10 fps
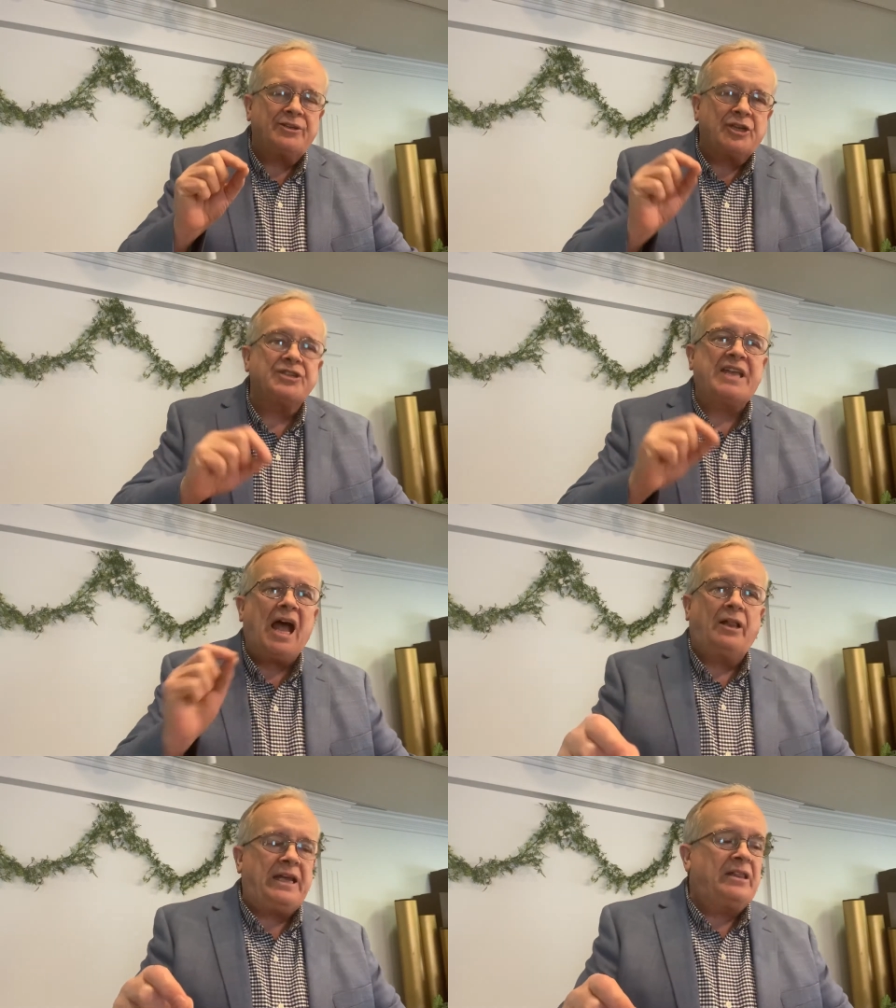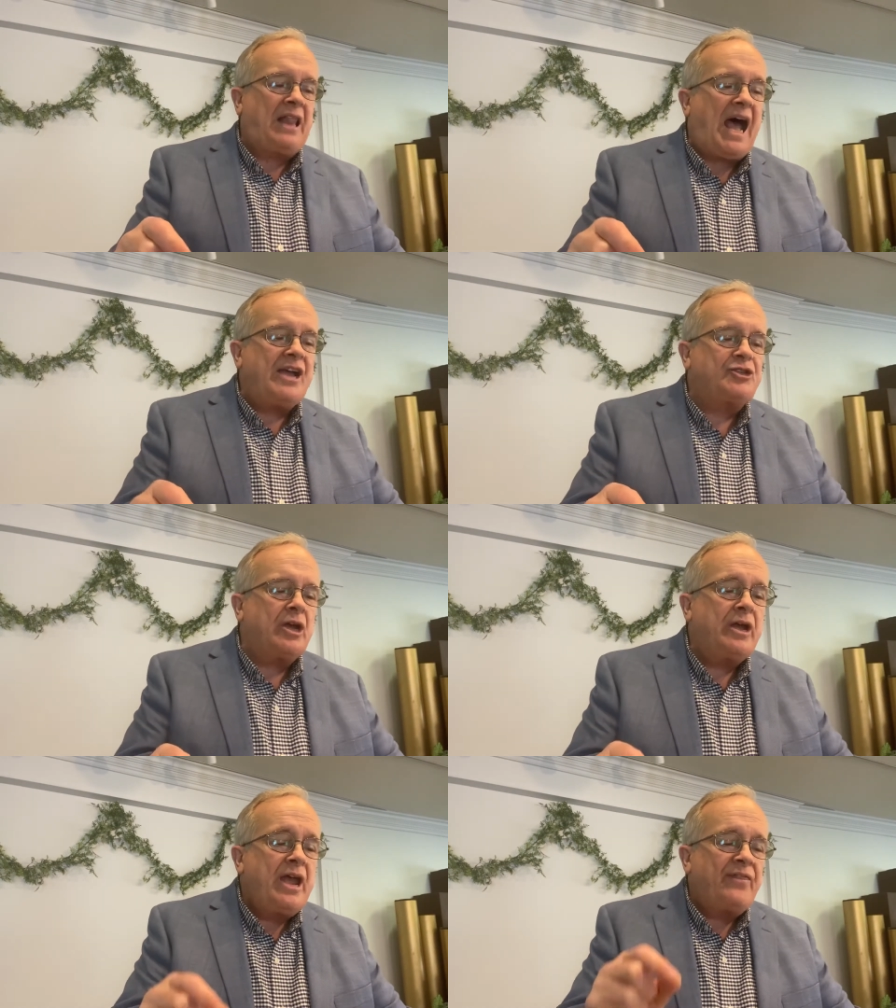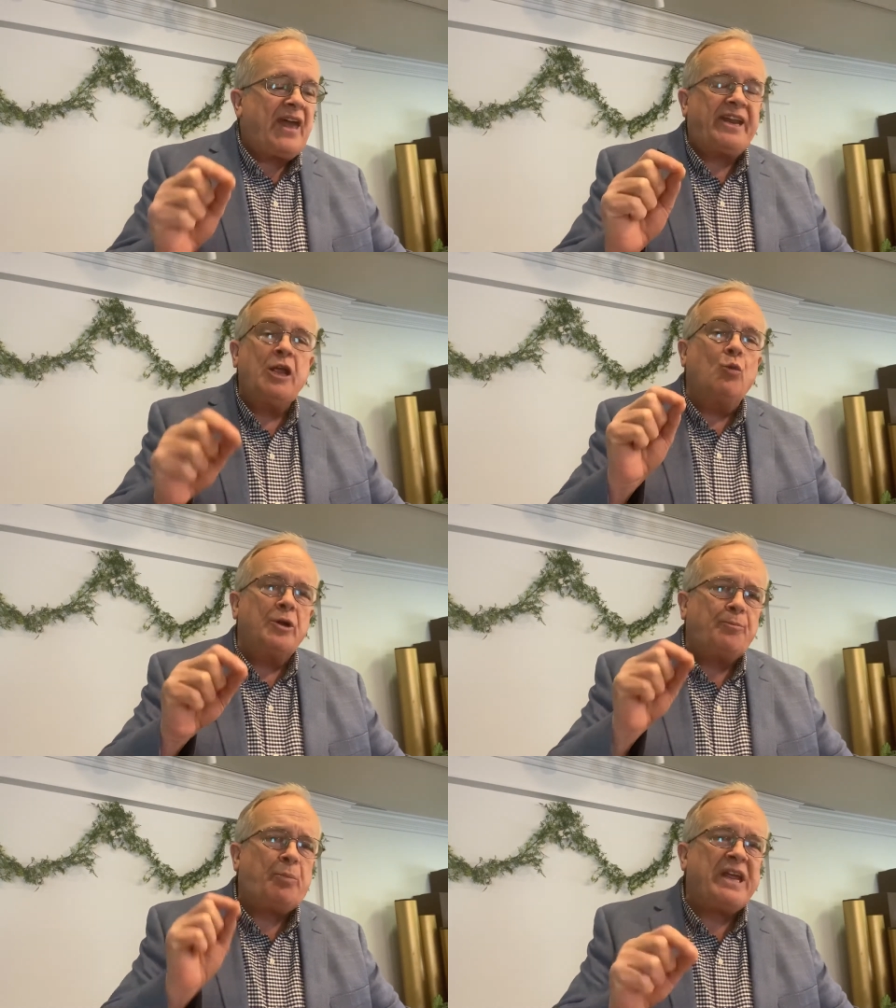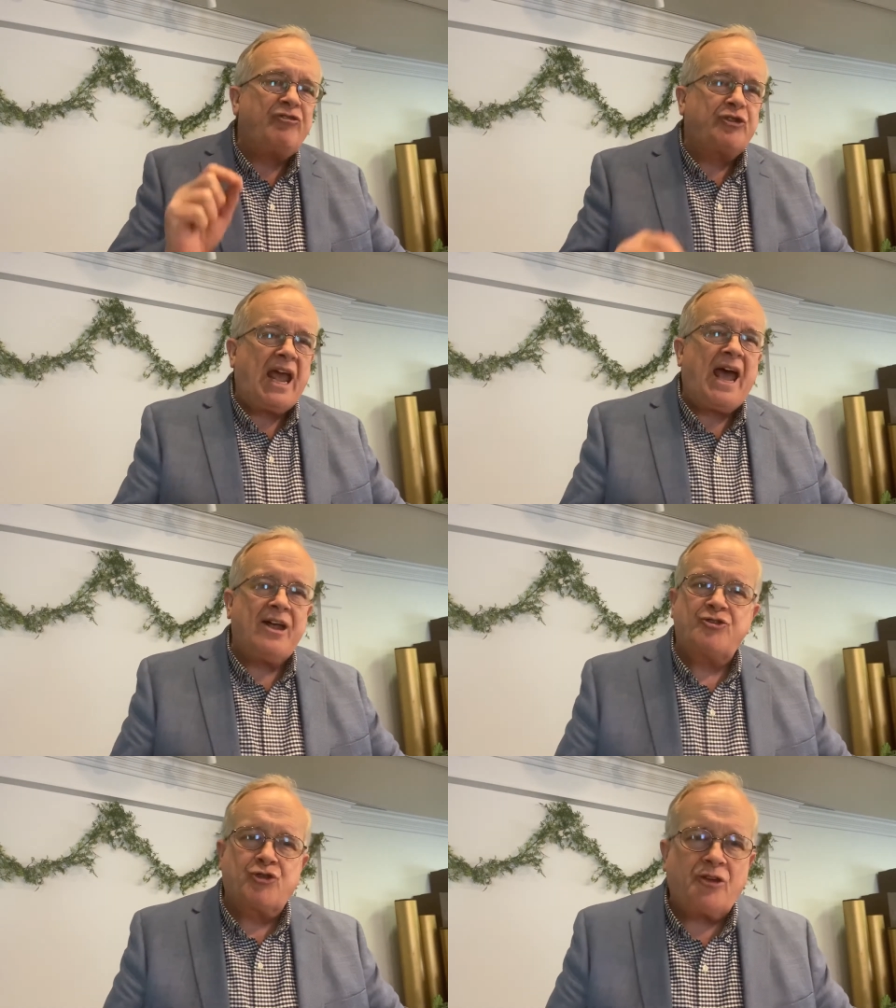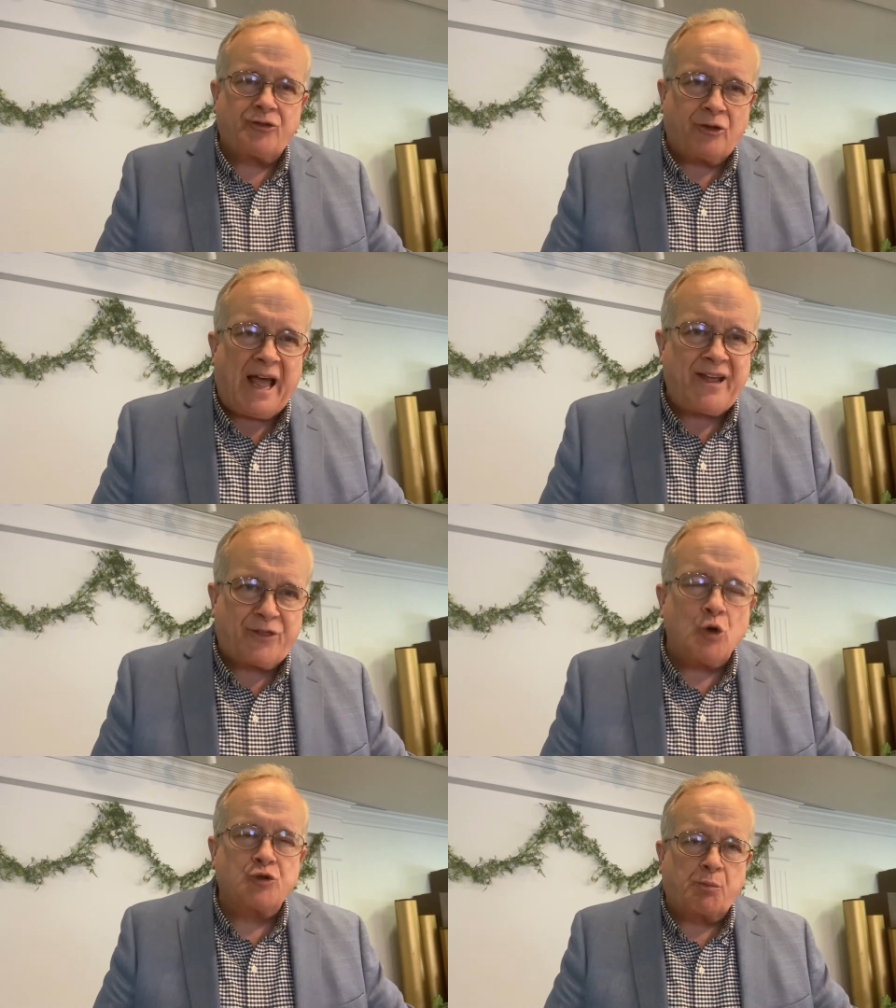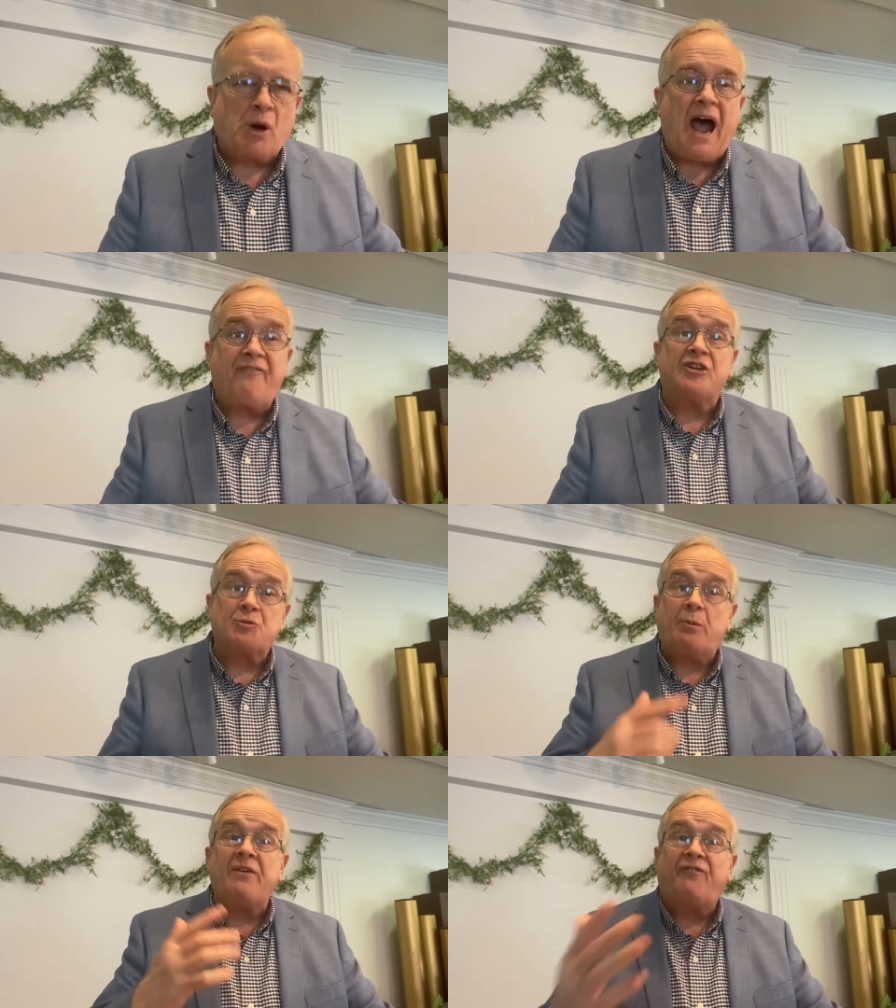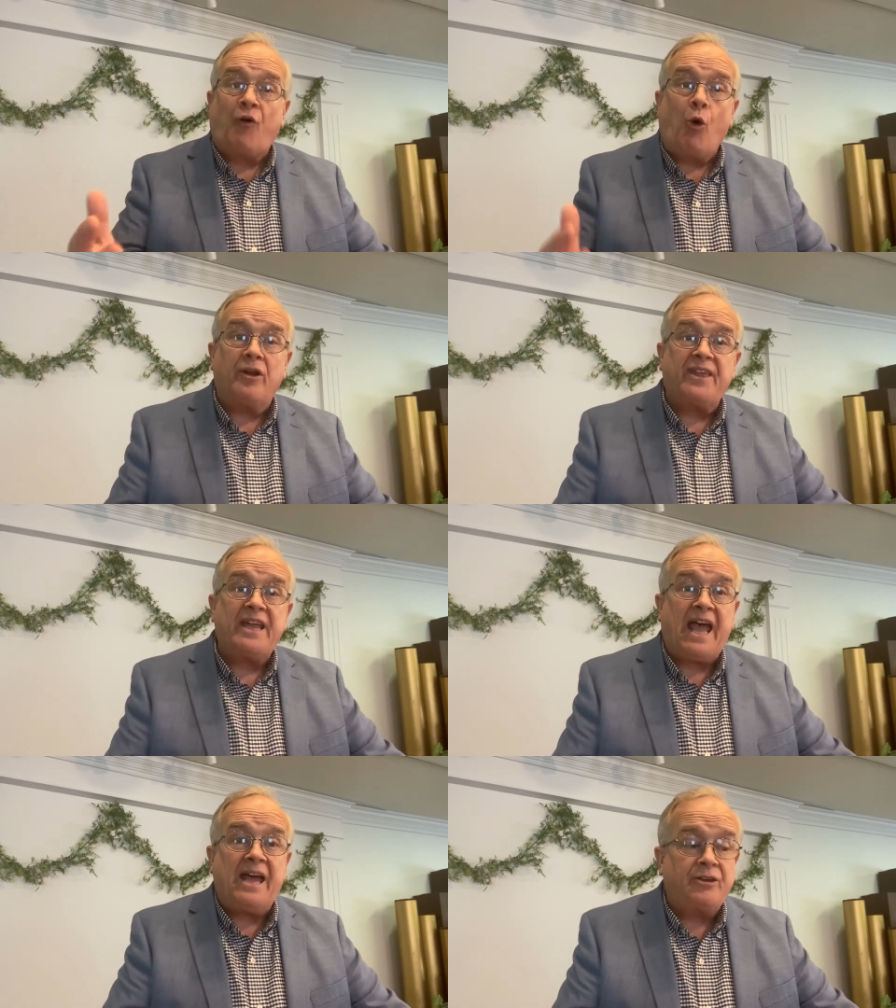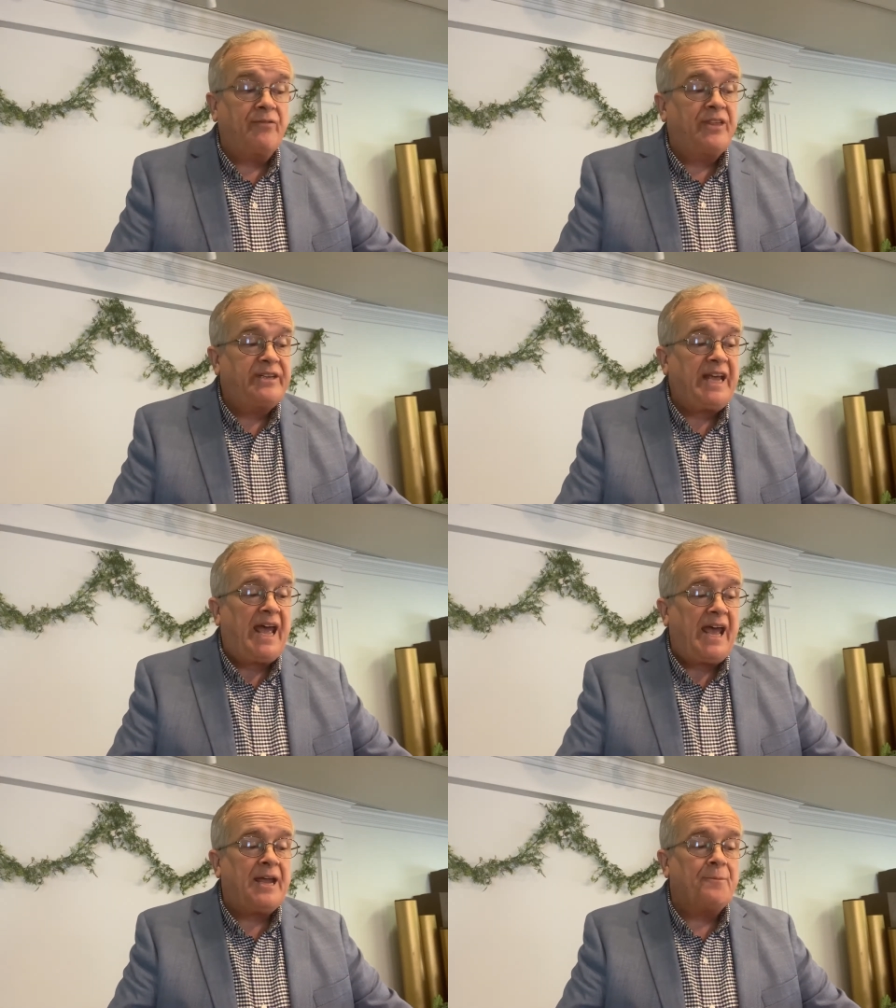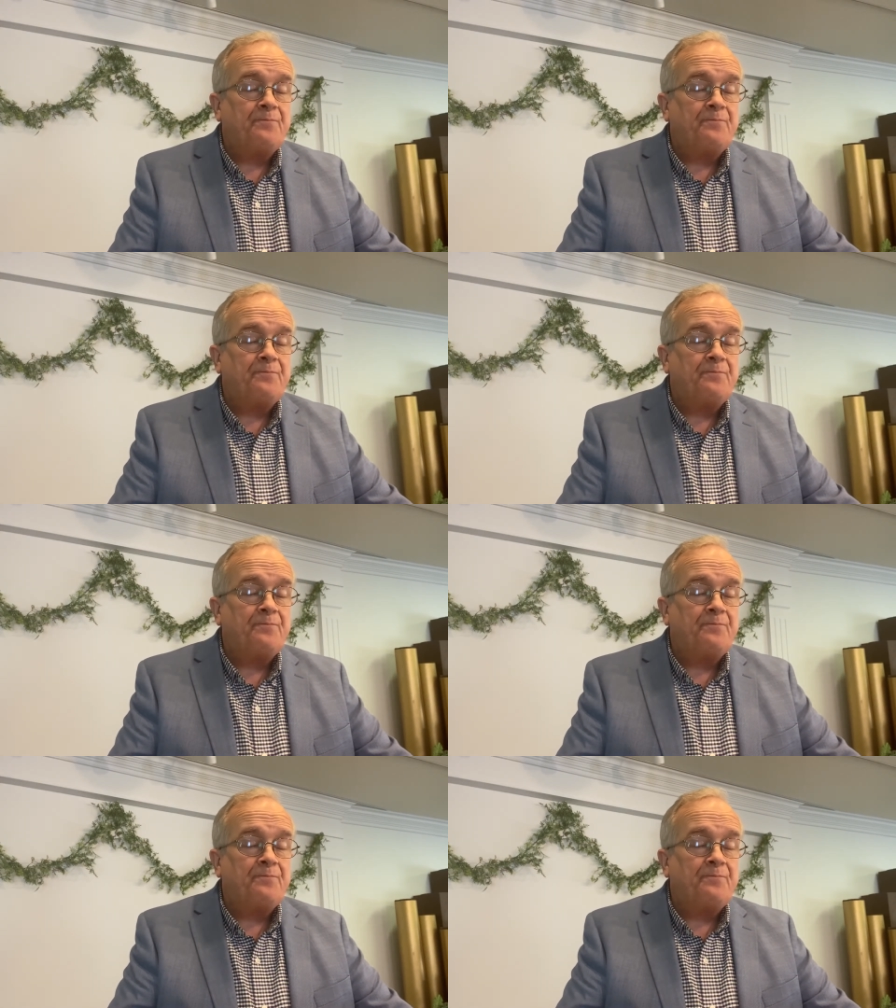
to tell Elijah that he would be dead, just like those prophets, before the end of the day.